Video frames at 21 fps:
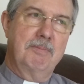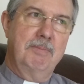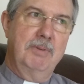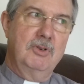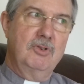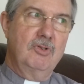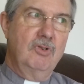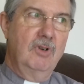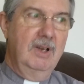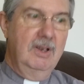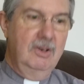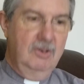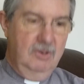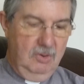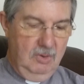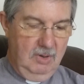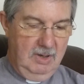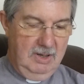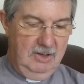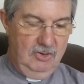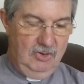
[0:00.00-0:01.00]
by trying
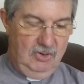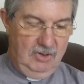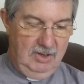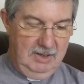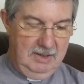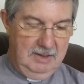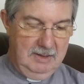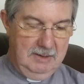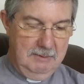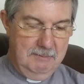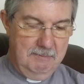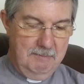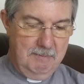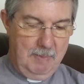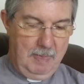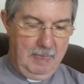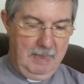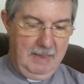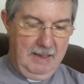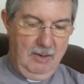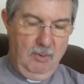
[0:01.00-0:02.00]
to consider
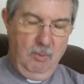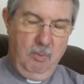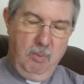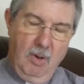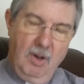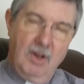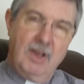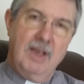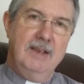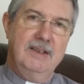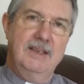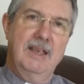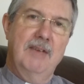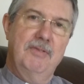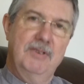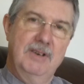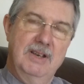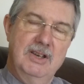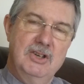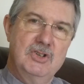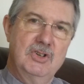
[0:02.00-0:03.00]
a working
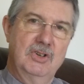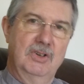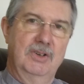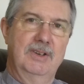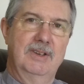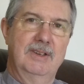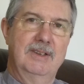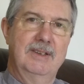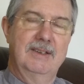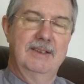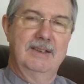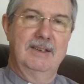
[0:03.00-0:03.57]
definition